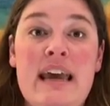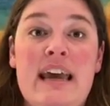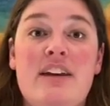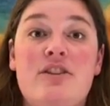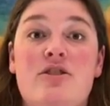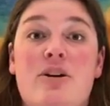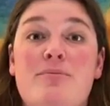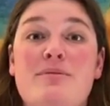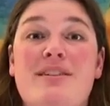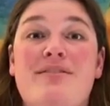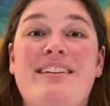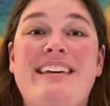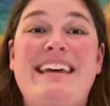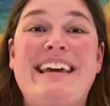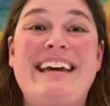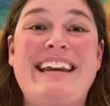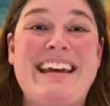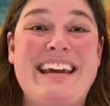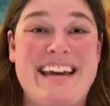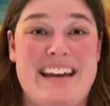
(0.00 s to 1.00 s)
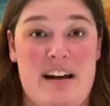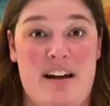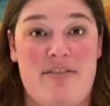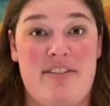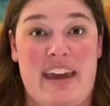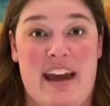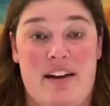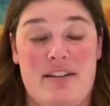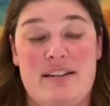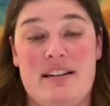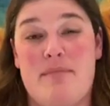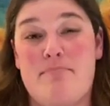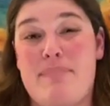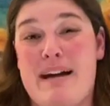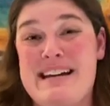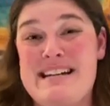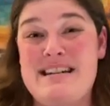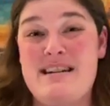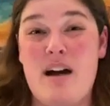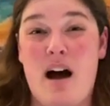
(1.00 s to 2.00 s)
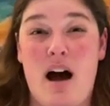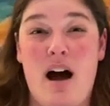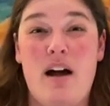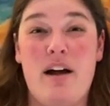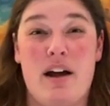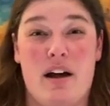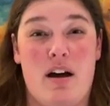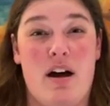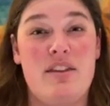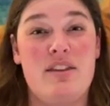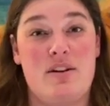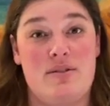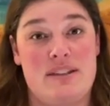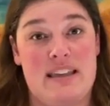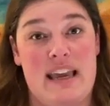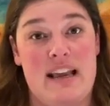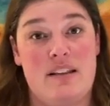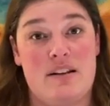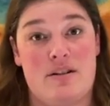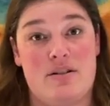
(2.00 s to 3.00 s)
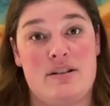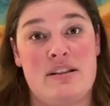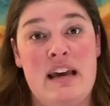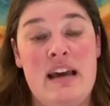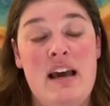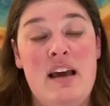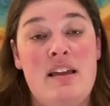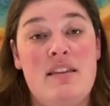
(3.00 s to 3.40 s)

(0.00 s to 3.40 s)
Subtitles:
in terms of getting enough calcium by gnawing on those antlers